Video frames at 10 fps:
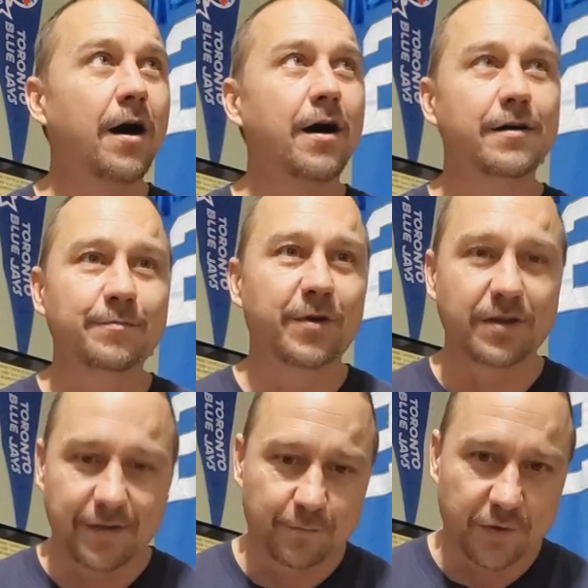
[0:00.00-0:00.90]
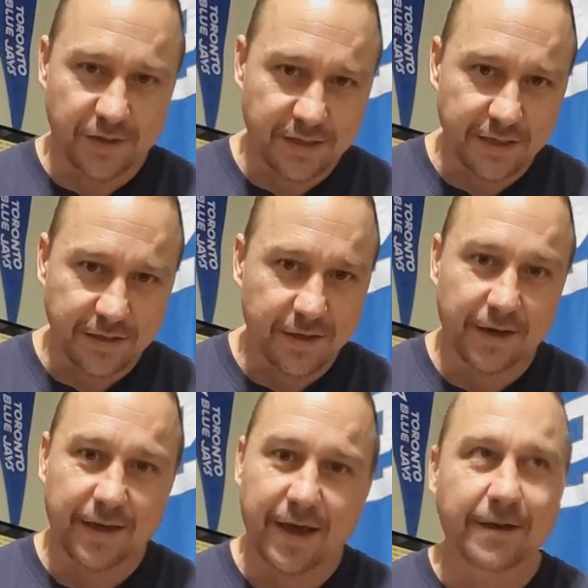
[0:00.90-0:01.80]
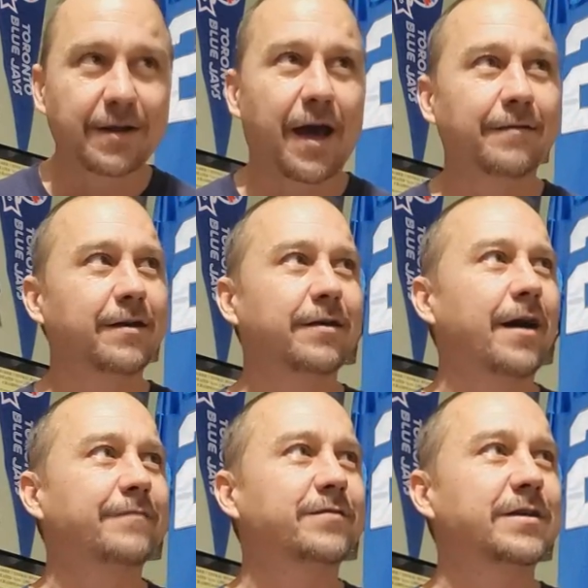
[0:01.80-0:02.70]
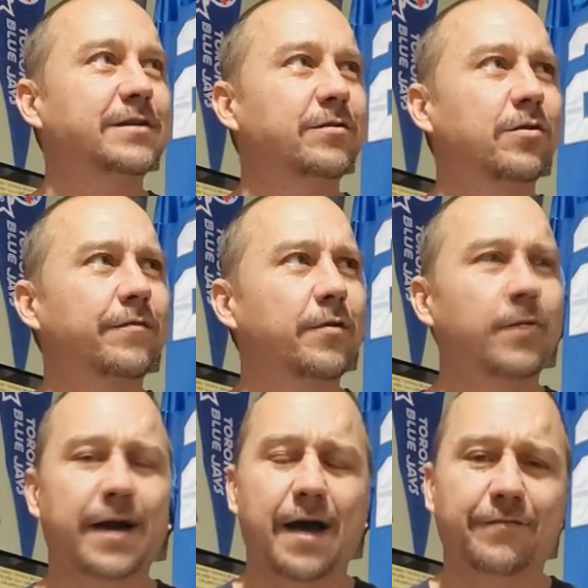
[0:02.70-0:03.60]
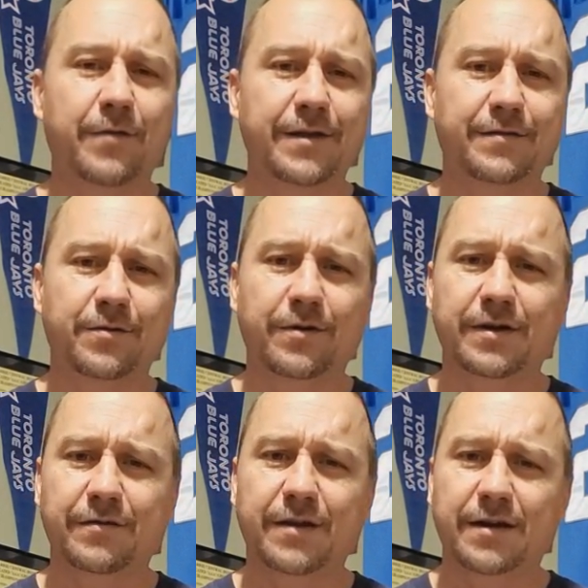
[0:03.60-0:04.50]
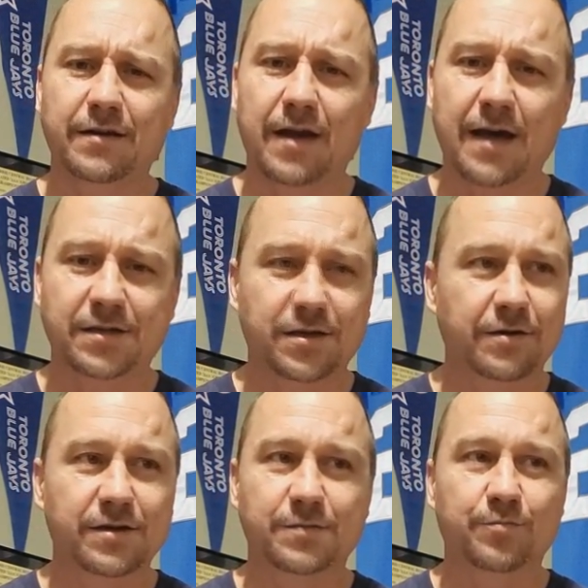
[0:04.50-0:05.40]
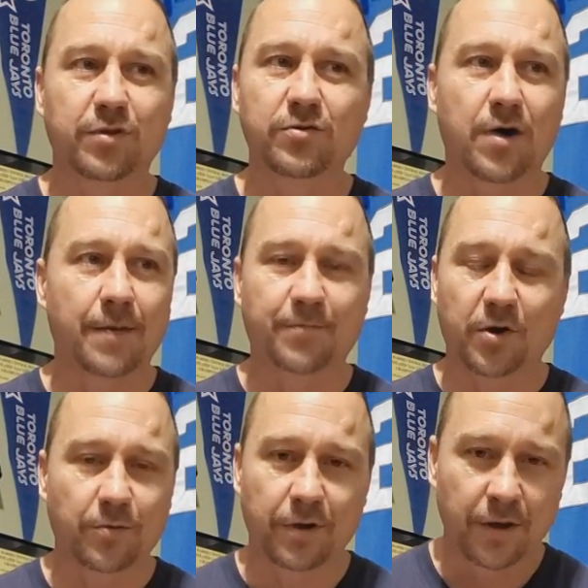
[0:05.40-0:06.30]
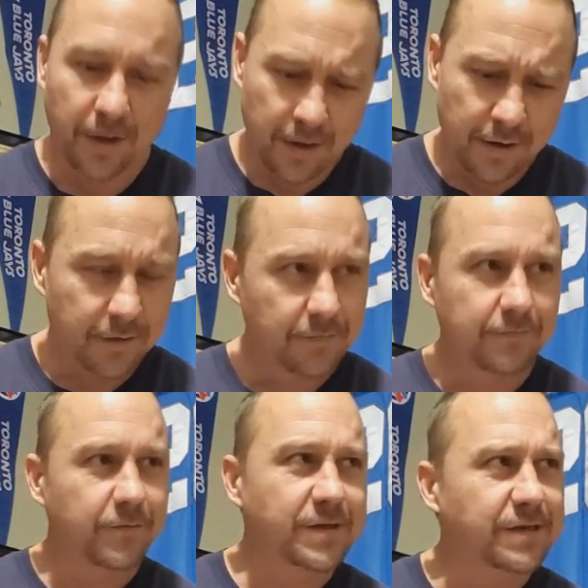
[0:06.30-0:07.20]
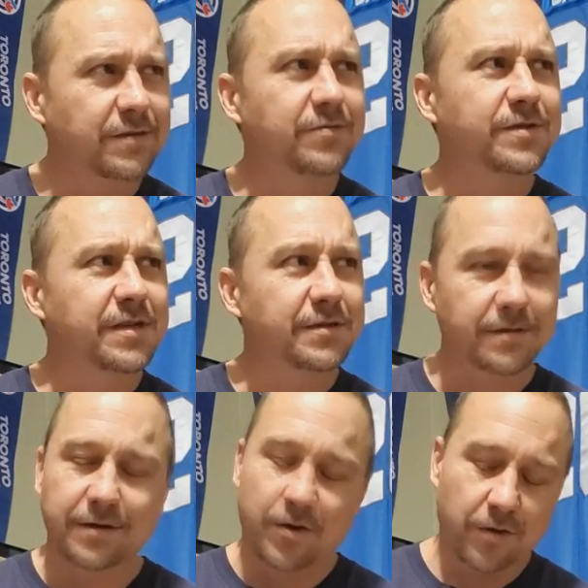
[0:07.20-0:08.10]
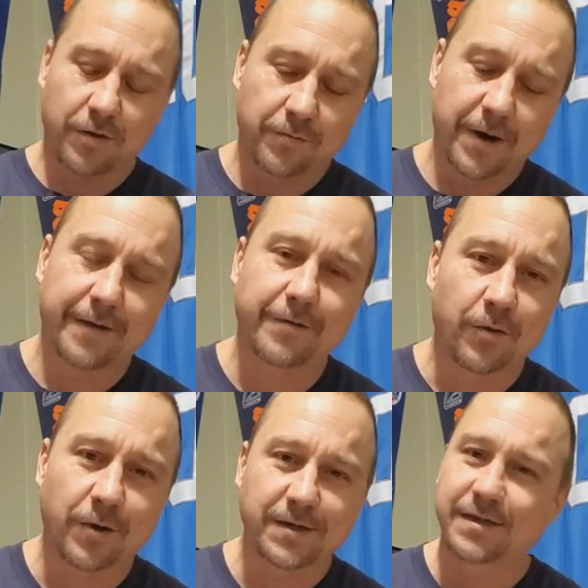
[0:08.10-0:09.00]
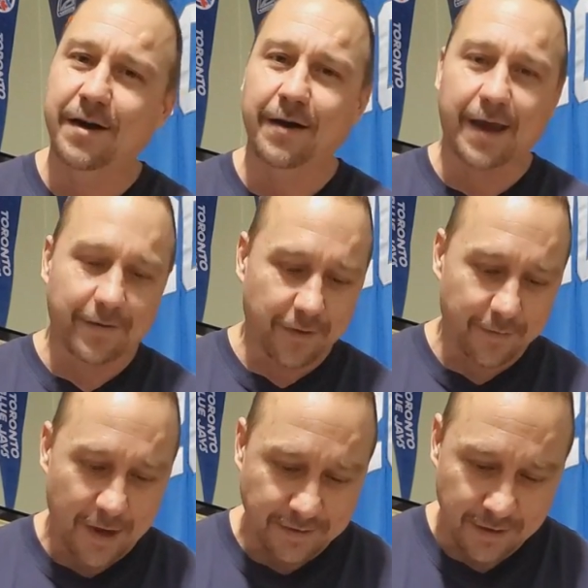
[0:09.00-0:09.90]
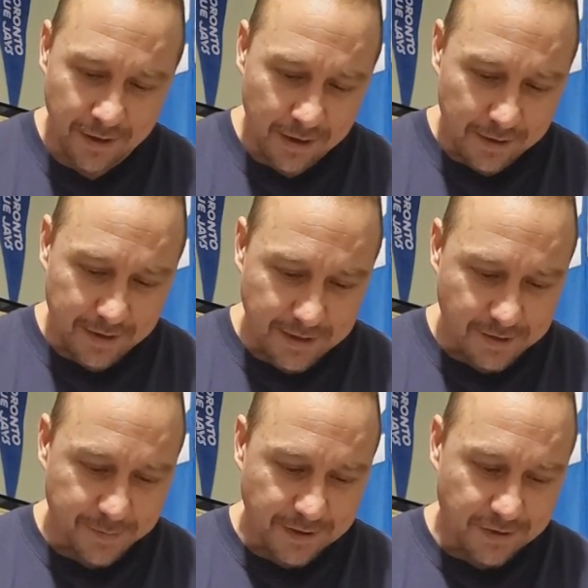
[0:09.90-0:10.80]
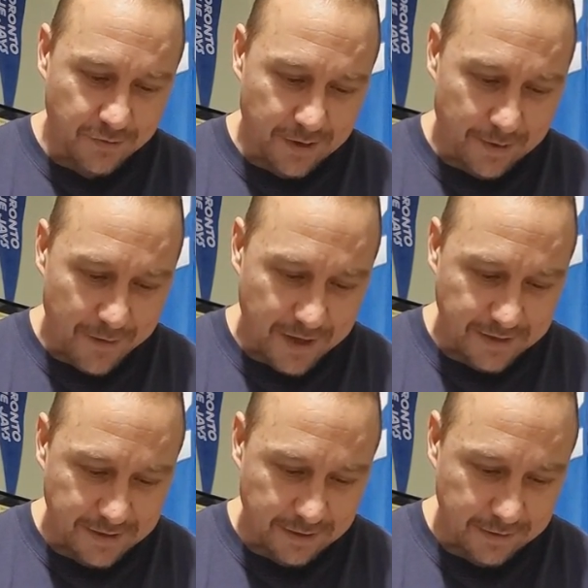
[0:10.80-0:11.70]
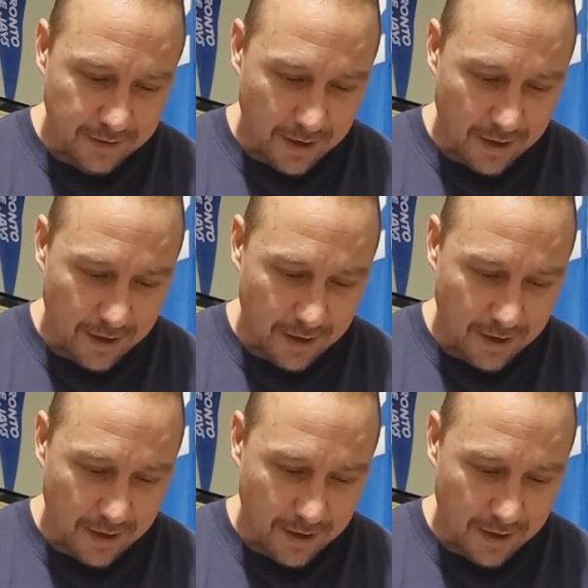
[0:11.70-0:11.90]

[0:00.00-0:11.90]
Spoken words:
unbelievable season again after he took over, went halfway through or near the end of last year and just blew up, or was it two seasons ago? Whatever it was. Derrick Henry, man, kid's been doing amazing.